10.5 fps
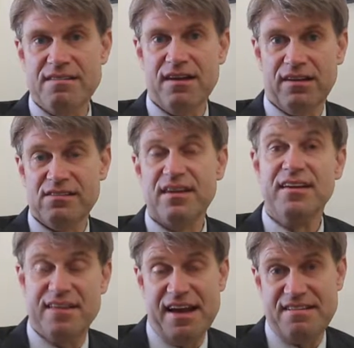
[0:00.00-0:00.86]
Jail is a
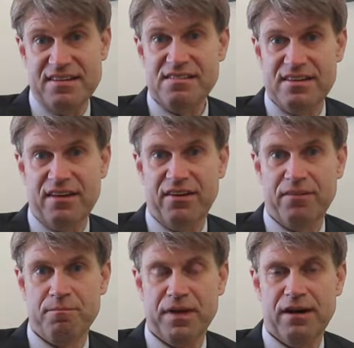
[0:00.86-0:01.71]
detention
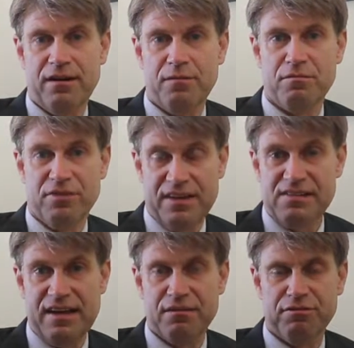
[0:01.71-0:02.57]
center for the
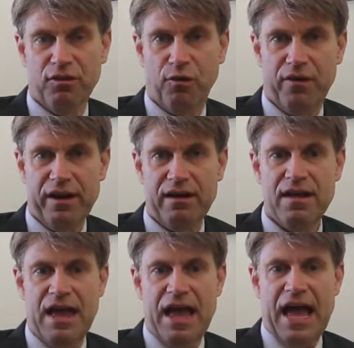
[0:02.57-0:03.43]
state of Florida,
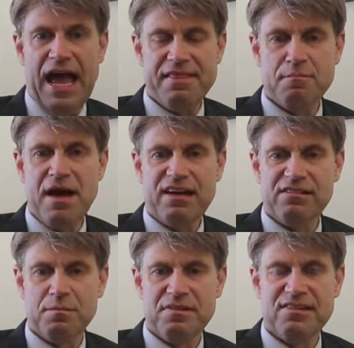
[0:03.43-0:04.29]
and the
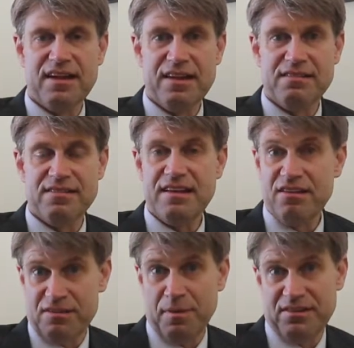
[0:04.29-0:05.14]
maximum sentence that
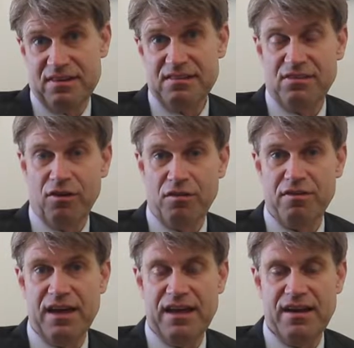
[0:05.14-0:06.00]
you're supposed to
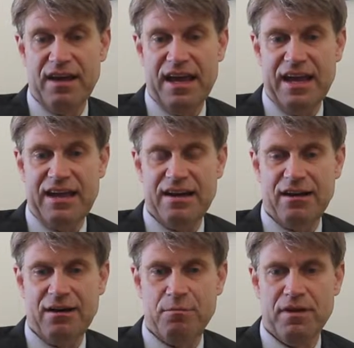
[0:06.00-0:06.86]
serve in a
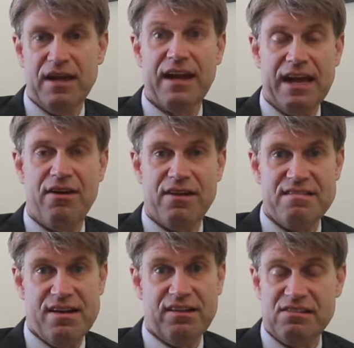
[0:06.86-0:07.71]
county
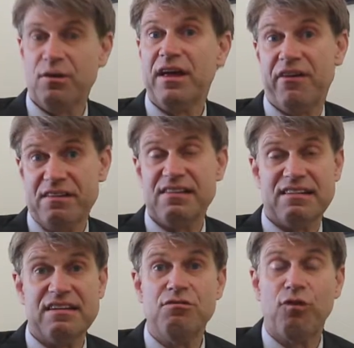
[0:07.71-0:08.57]
jail is
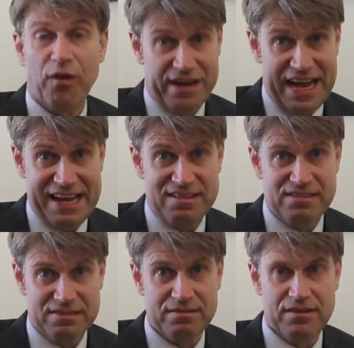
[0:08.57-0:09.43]
364
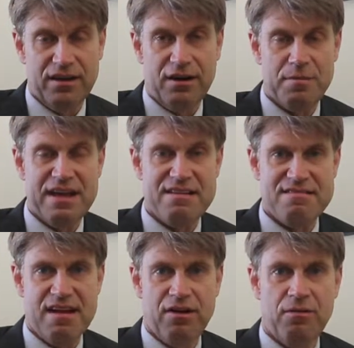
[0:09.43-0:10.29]
days in
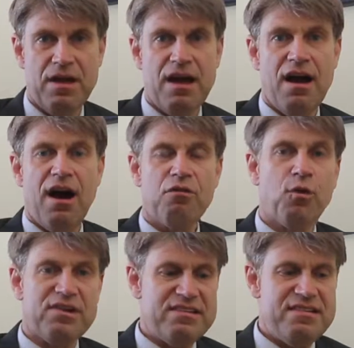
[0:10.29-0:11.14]
jail. Of
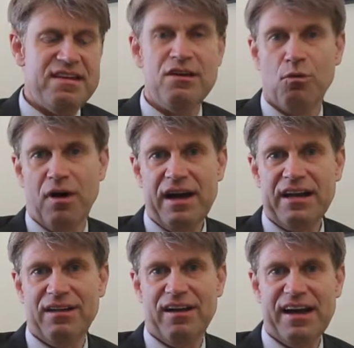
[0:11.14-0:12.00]
course,
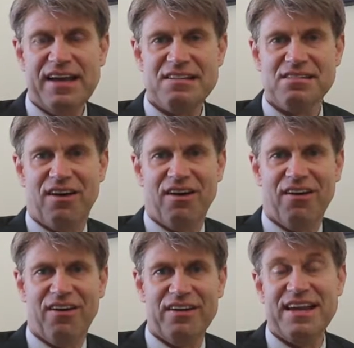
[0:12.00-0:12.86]
DUI clients
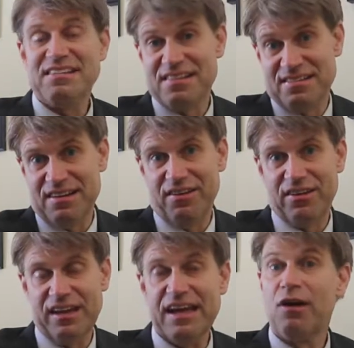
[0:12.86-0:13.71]
are
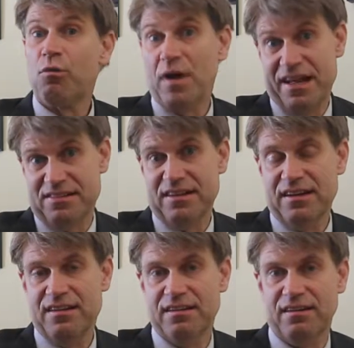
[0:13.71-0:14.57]
necessarily
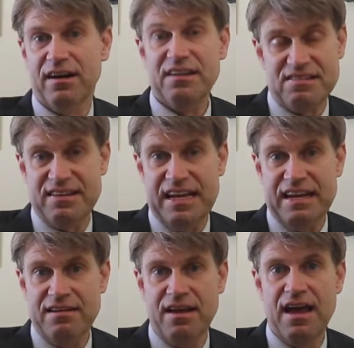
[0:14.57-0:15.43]
arrested on
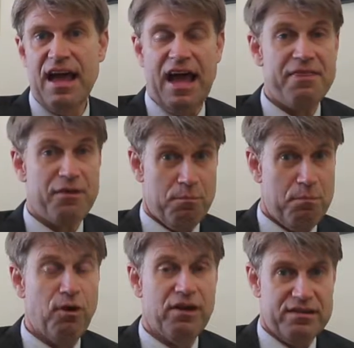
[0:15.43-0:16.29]
scene and they're
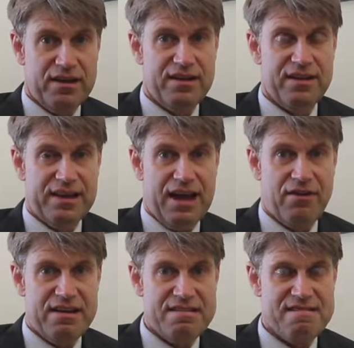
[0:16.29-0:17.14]
booked into the
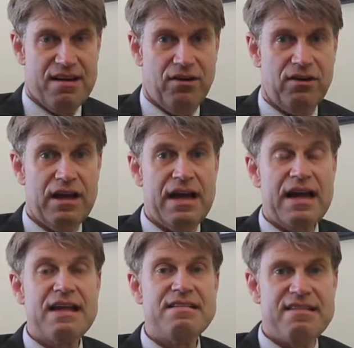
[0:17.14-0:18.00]
county jail.
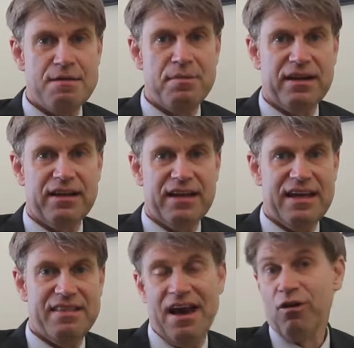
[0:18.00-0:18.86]

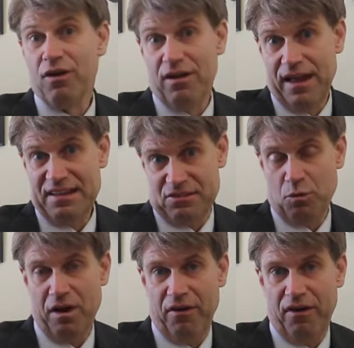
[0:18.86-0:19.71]
Typically, the alcohol has to
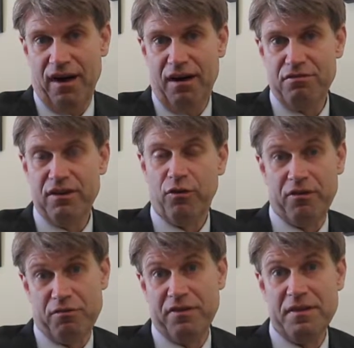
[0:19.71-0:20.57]
wear off in
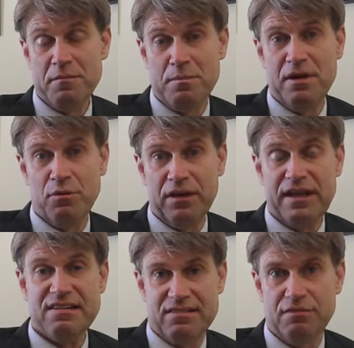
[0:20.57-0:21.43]
order for them to be
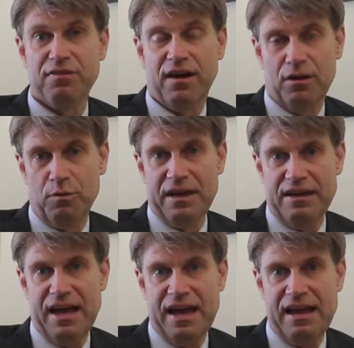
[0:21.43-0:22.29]
released the following
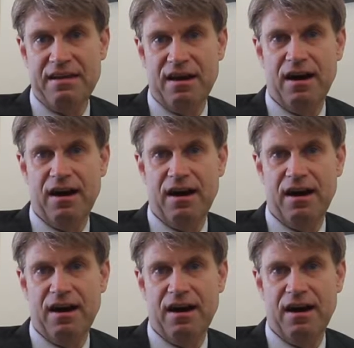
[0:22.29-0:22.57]
day.